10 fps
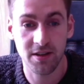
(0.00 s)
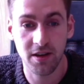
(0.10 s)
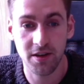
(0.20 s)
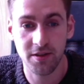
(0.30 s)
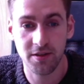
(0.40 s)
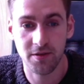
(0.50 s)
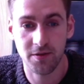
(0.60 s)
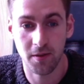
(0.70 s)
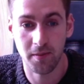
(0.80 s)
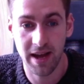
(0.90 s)
us
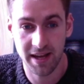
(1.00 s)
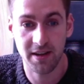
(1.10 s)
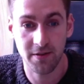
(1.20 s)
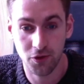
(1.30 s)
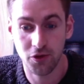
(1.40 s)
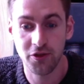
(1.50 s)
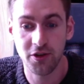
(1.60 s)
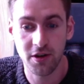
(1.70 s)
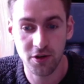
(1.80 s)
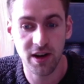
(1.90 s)
from any
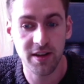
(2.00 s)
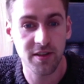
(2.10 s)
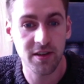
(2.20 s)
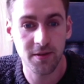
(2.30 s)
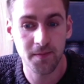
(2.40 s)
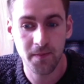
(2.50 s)
future crises.